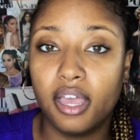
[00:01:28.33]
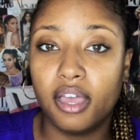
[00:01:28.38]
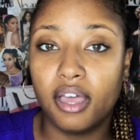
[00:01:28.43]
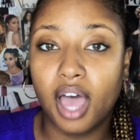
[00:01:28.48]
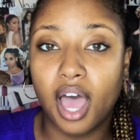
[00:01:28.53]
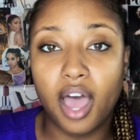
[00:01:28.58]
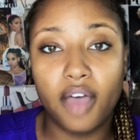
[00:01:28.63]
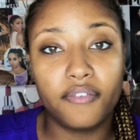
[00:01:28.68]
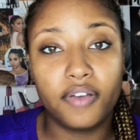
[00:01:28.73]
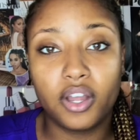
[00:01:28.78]

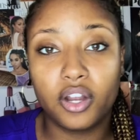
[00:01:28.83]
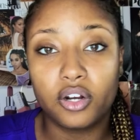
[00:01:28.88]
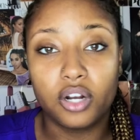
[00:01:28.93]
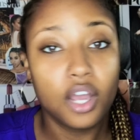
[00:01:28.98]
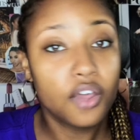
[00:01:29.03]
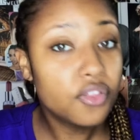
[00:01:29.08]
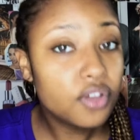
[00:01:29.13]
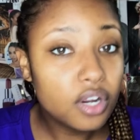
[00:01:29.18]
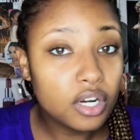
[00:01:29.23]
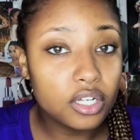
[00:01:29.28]
I've heard
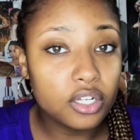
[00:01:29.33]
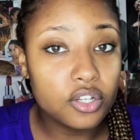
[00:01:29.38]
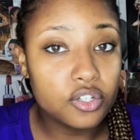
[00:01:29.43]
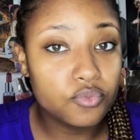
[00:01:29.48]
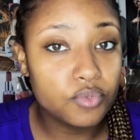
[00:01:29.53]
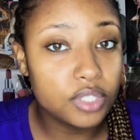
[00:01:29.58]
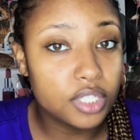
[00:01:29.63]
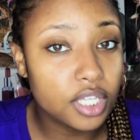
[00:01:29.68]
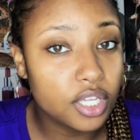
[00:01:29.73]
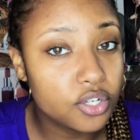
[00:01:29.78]
other girls
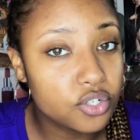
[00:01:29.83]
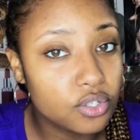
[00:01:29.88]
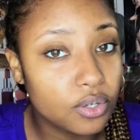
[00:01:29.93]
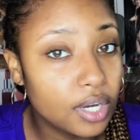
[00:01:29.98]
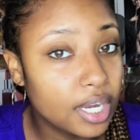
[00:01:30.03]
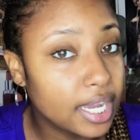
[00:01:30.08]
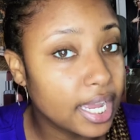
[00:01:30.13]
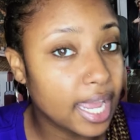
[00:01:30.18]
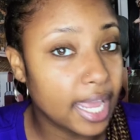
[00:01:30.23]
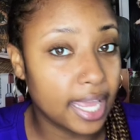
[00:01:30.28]
really enjoy,
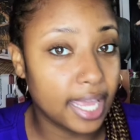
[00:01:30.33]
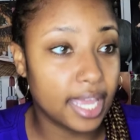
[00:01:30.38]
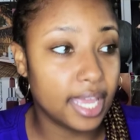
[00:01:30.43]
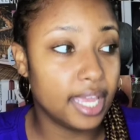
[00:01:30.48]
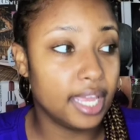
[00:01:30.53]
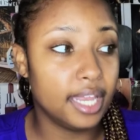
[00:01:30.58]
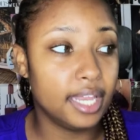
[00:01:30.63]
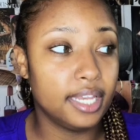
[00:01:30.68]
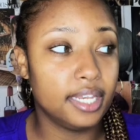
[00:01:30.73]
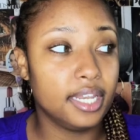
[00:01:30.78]

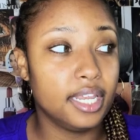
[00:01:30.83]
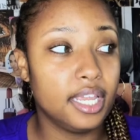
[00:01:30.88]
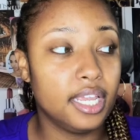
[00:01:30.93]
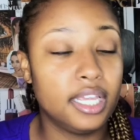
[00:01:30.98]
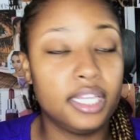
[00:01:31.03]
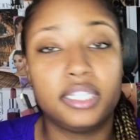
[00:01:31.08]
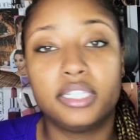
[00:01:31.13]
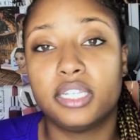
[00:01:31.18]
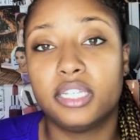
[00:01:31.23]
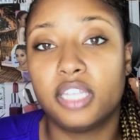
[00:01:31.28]
and
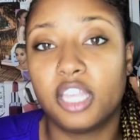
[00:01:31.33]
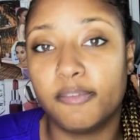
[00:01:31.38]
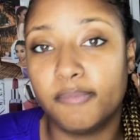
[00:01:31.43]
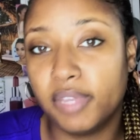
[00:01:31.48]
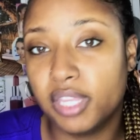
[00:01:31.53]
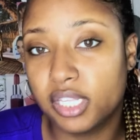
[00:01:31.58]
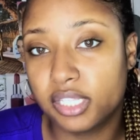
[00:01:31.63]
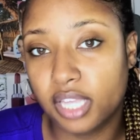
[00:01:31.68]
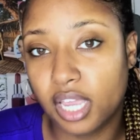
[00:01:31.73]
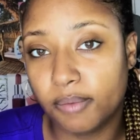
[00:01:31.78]
it did give me
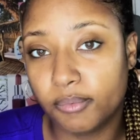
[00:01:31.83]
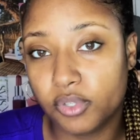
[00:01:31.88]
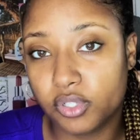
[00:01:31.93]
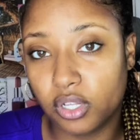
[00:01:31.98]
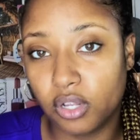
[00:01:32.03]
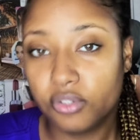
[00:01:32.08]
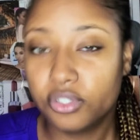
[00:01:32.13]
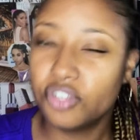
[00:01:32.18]
the same results.